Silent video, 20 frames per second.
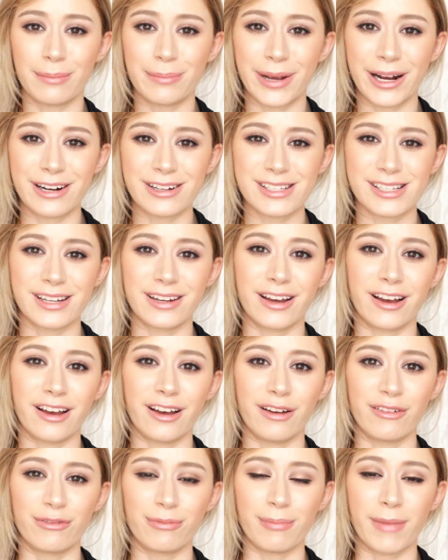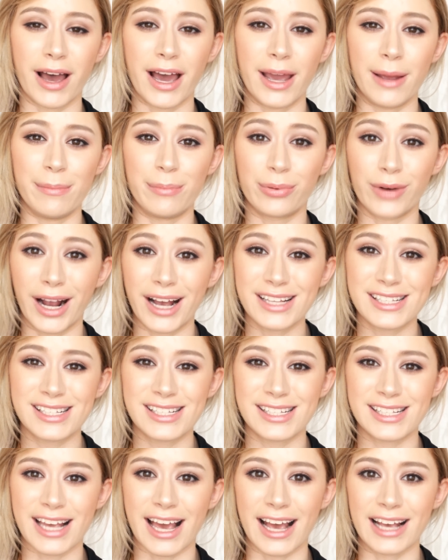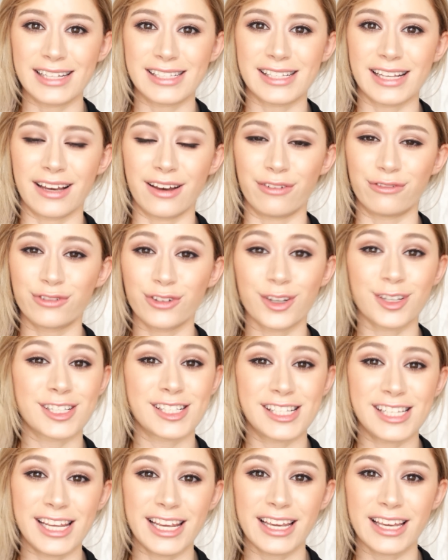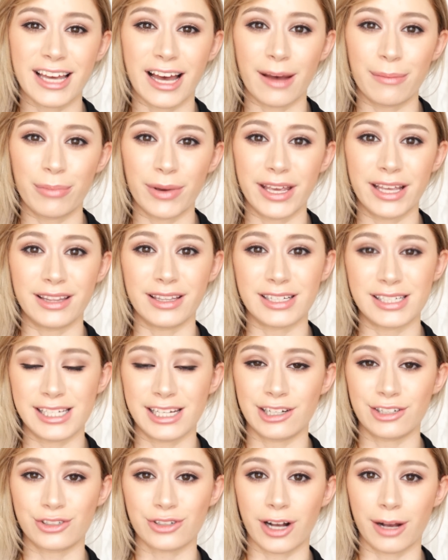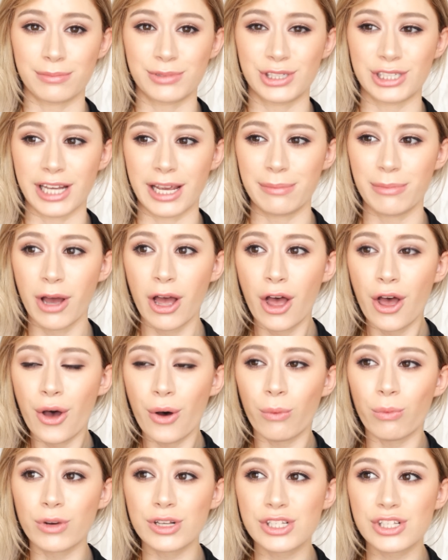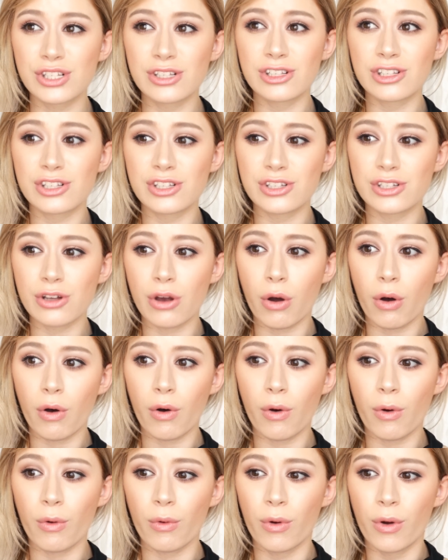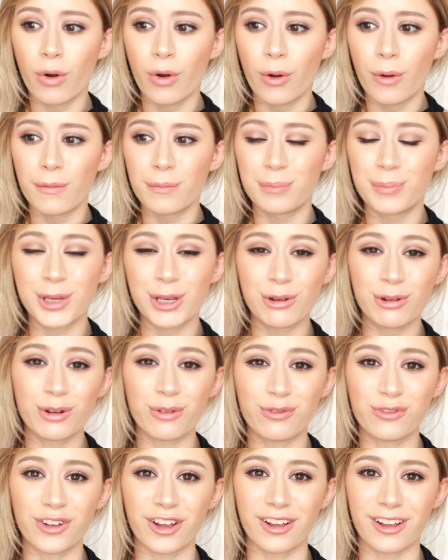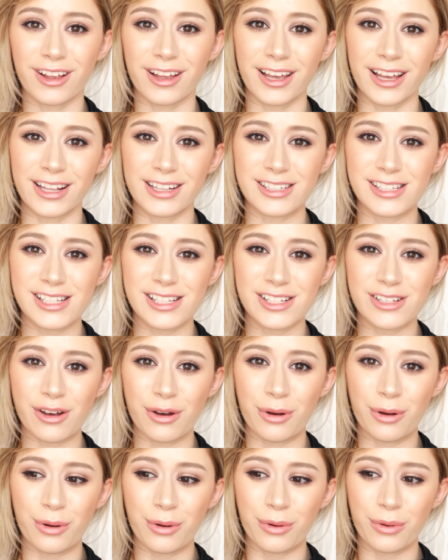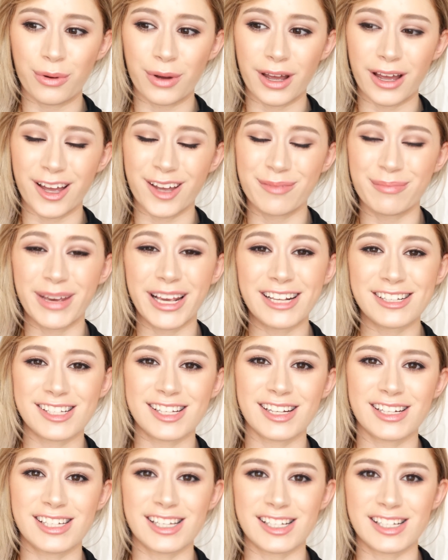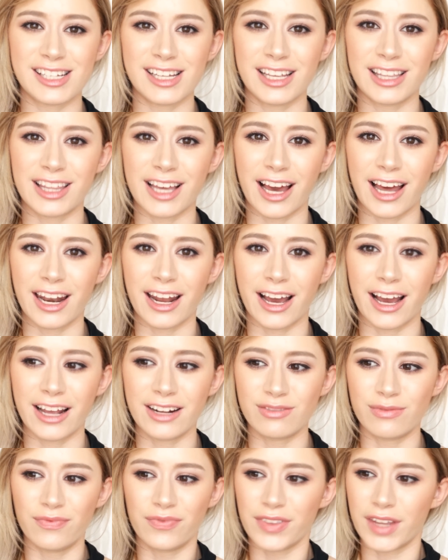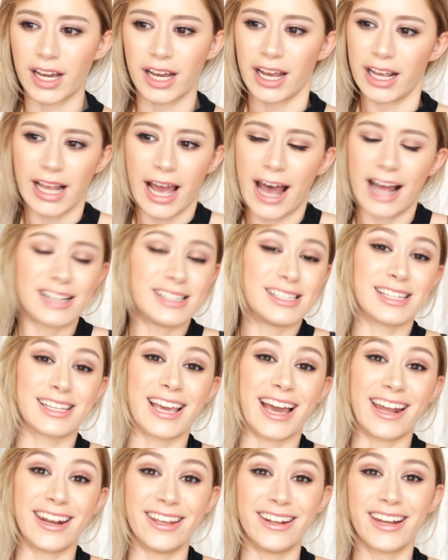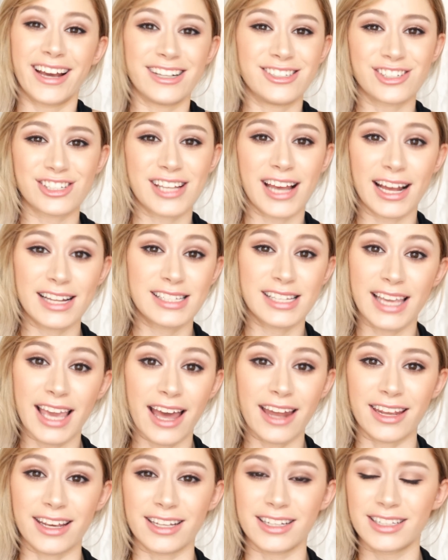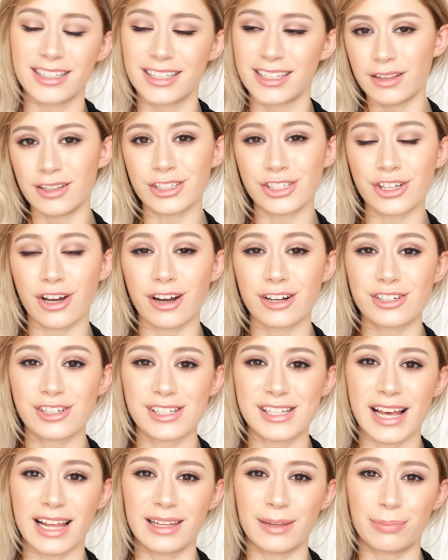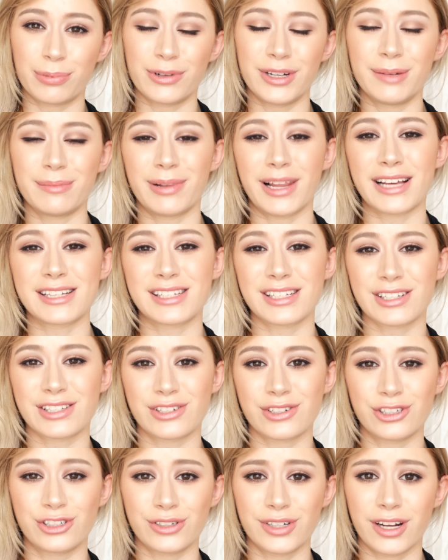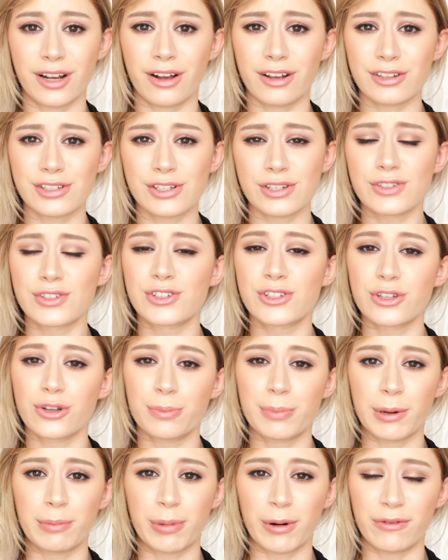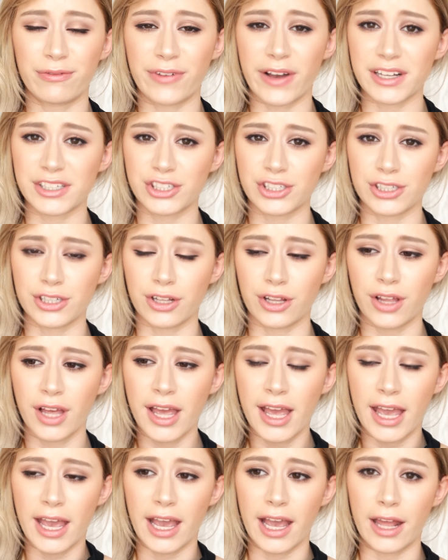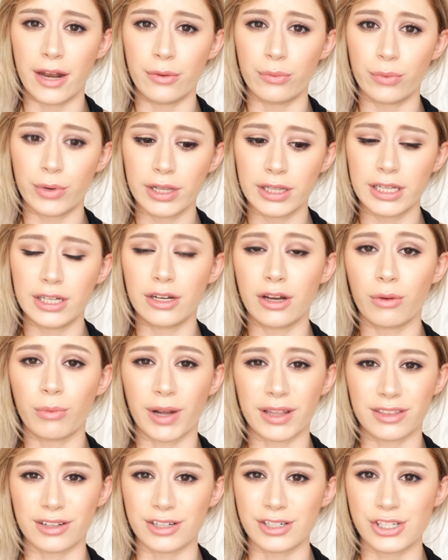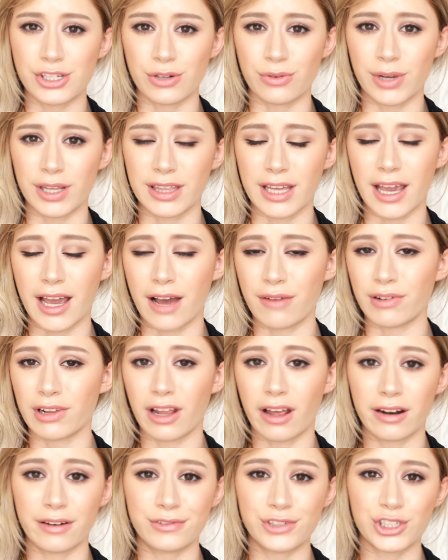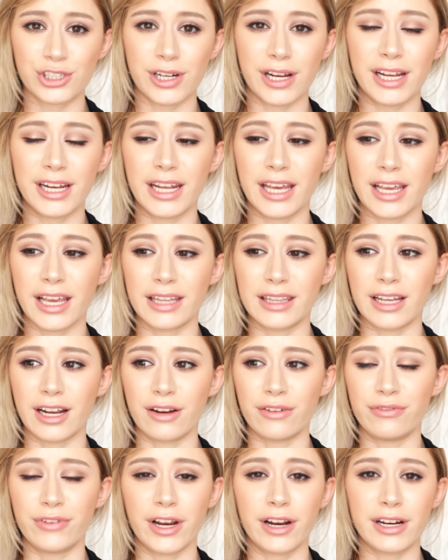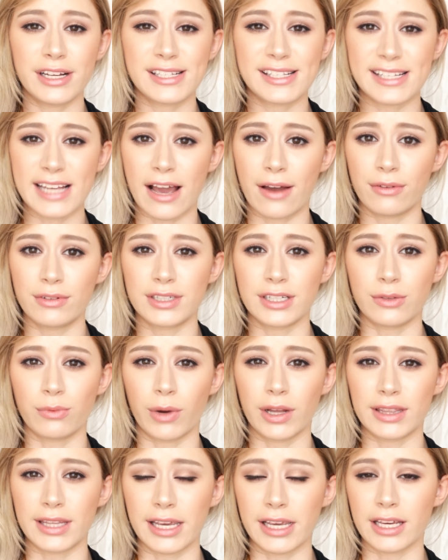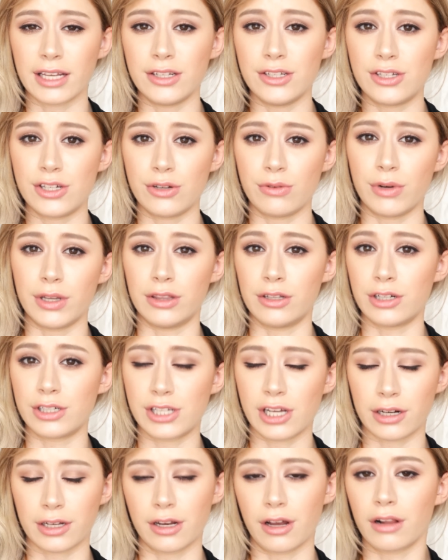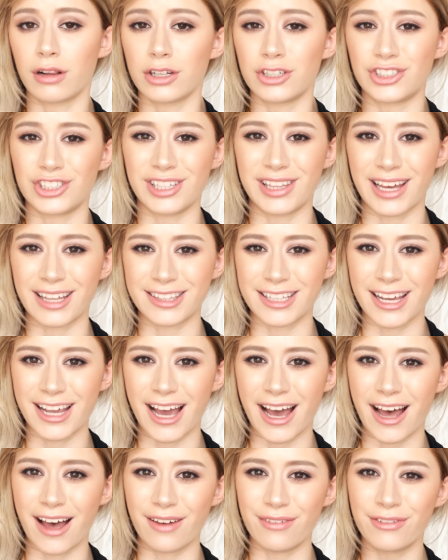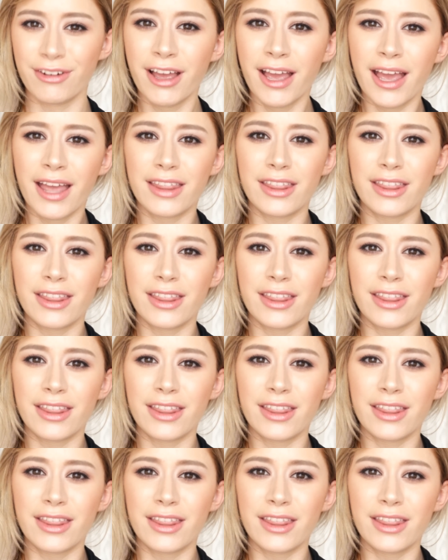a comparison of my breasts as a full C cup in the teardrop shape, was so beautiful and so amazing to see that I had to get it. I just had to get it. The doctors at LaPrin Plastic Surgery are also super professional and really know what they're doing. They have a lot of training and they're very sound in what they can do and their technology that they have.